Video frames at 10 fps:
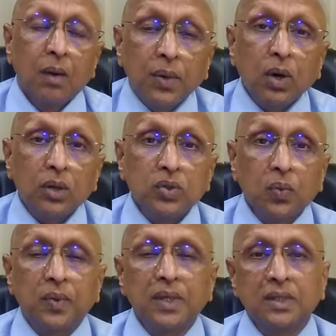Because
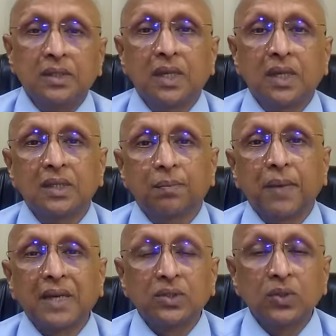of which, there is a
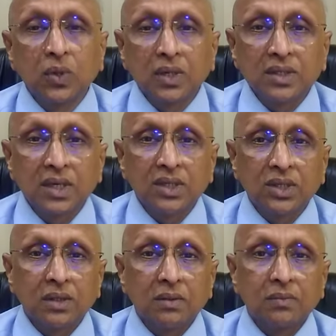passive congestion.